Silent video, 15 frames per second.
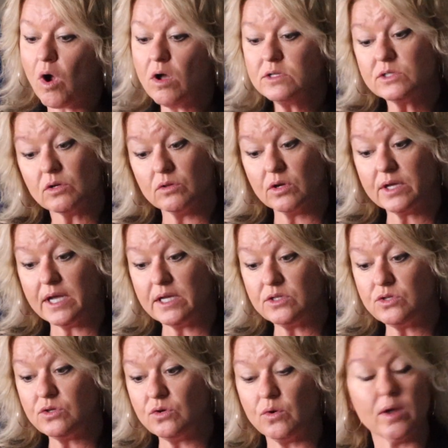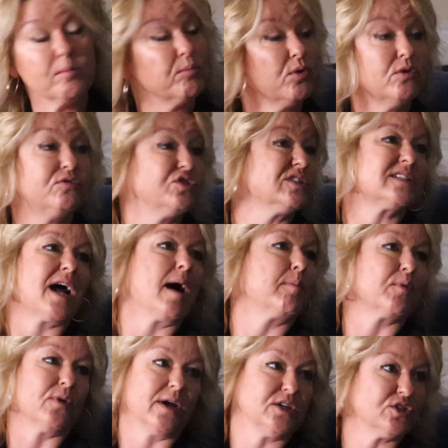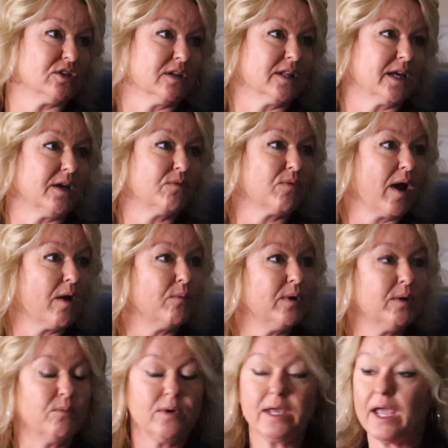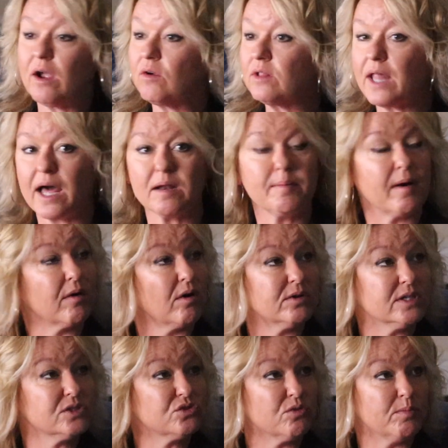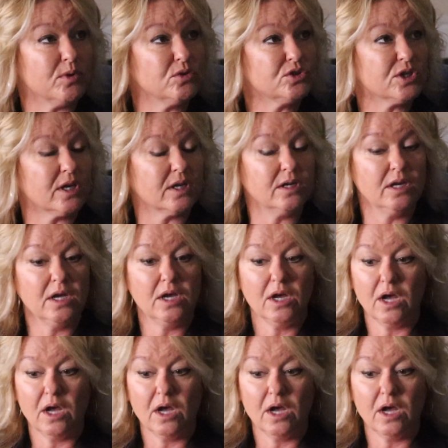also looking to improve just operationally, right? We care a lot about our distribution.